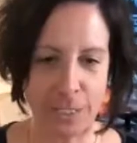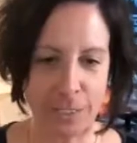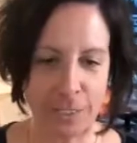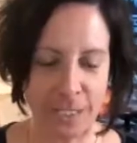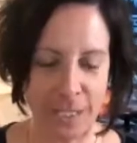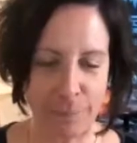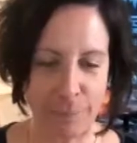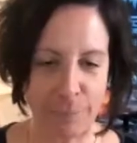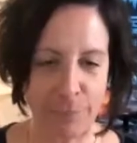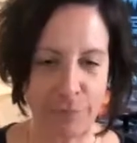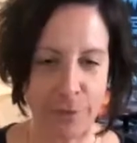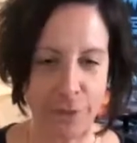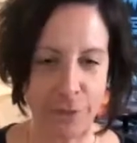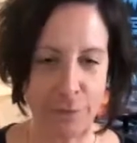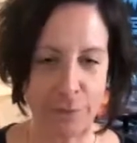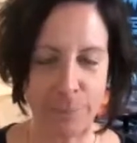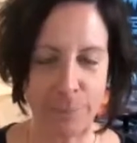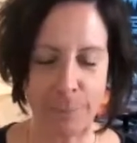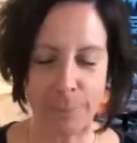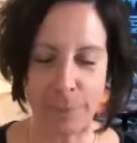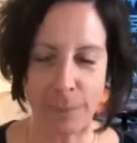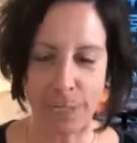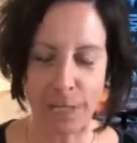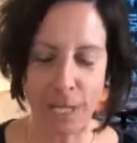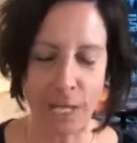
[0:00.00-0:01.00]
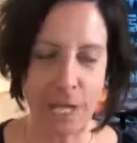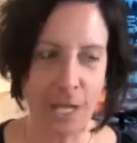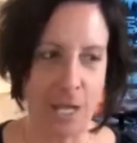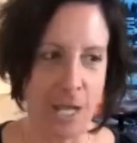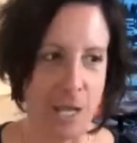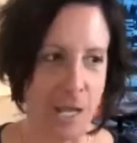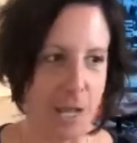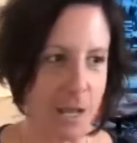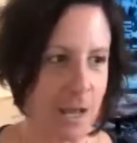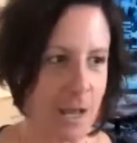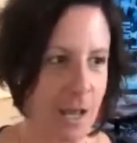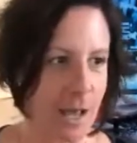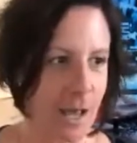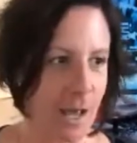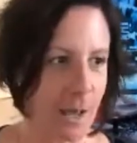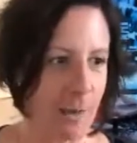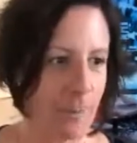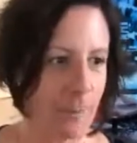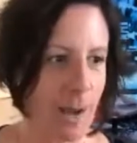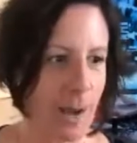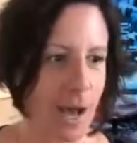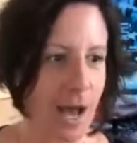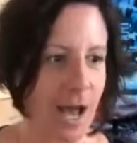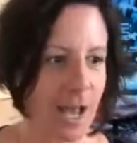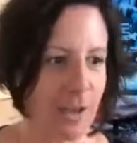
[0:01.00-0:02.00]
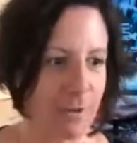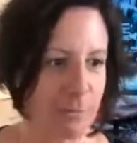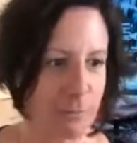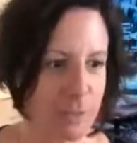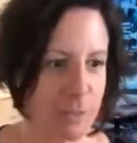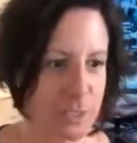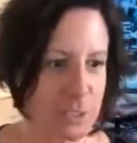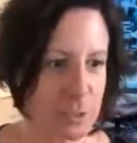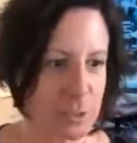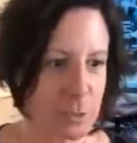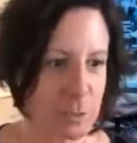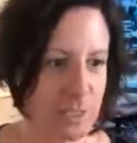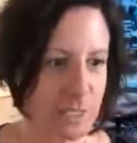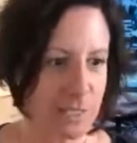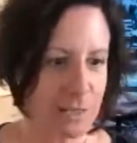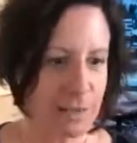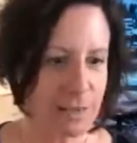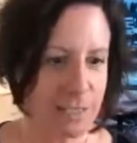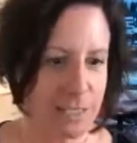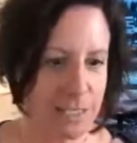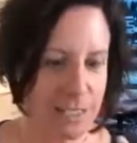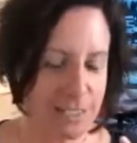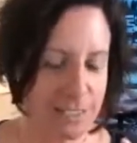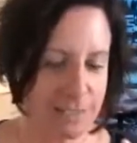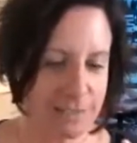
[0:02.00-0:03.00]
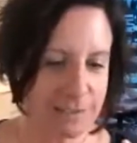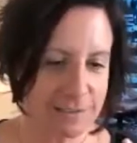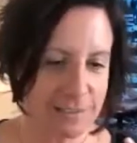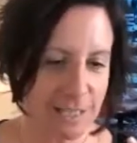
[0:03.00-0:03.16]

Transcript: keep following. But I've been doing these.